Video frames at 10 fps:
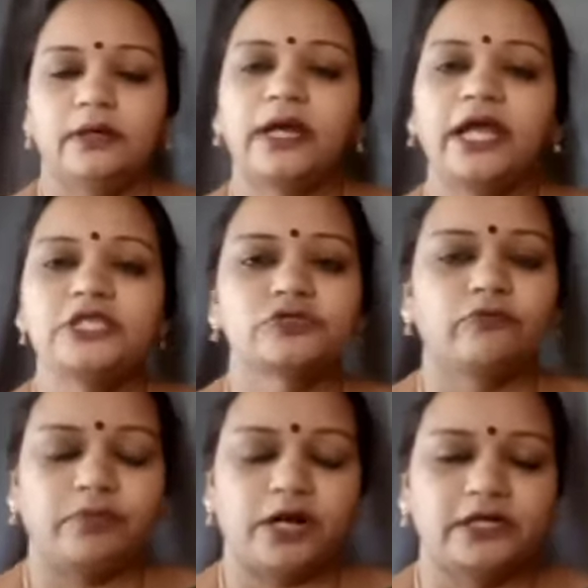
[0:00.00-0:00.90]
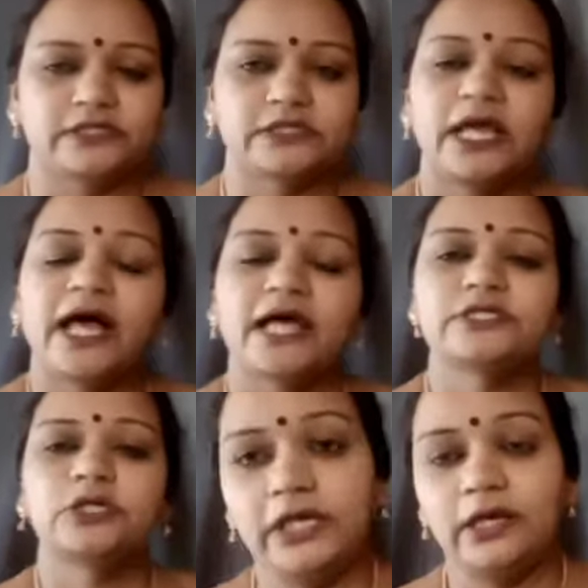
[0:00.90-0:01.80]
kinds of plants. As
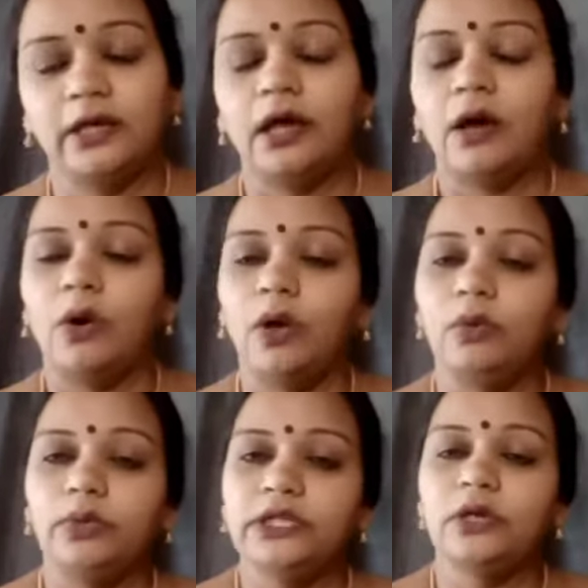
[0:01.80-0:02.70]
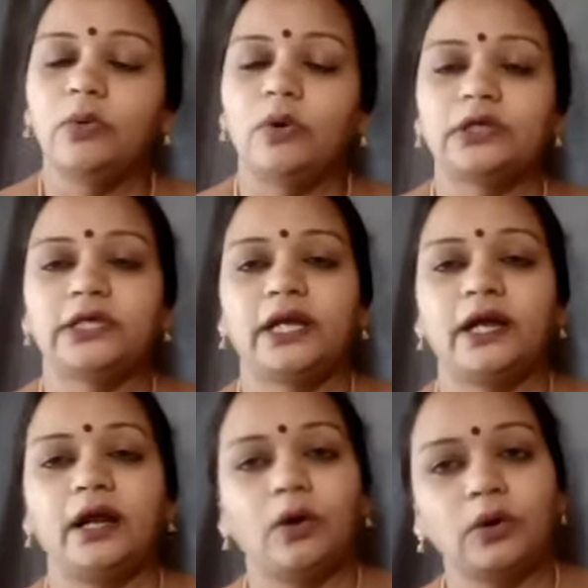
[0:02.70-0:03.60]
I think, on in the water
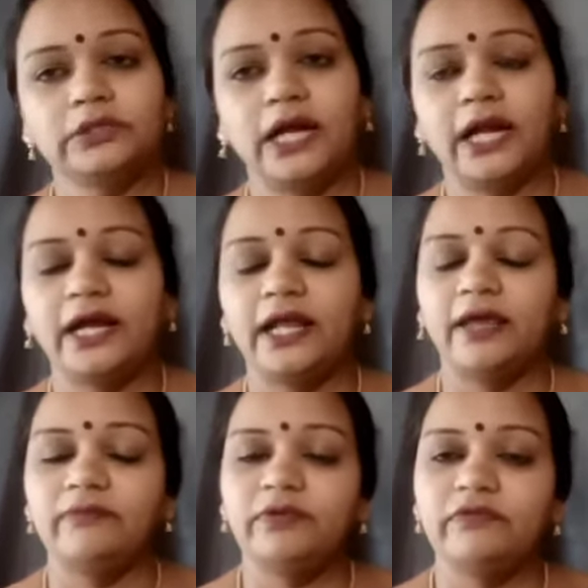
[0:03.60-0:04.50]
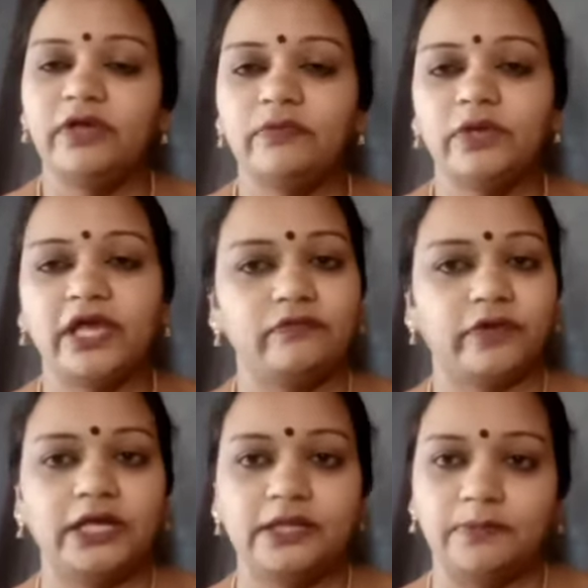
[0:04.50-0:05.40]
and on the land, everywhere we can
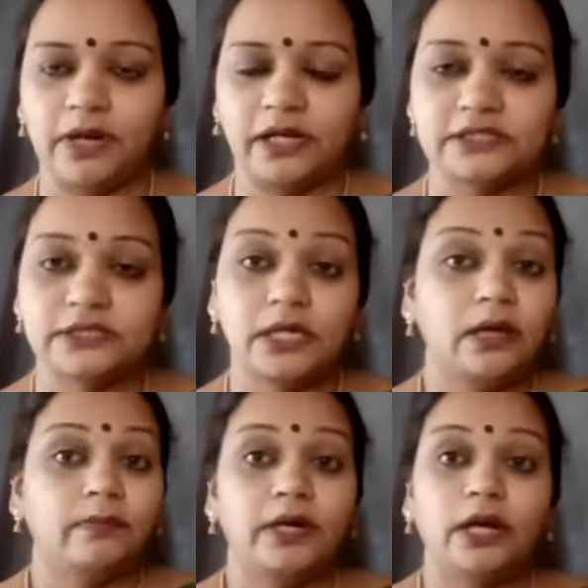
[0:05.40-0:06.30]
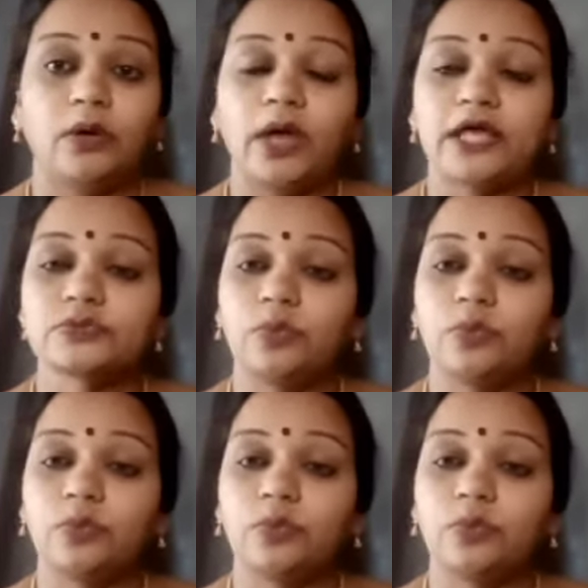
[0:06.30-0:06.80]
find the plants. But now as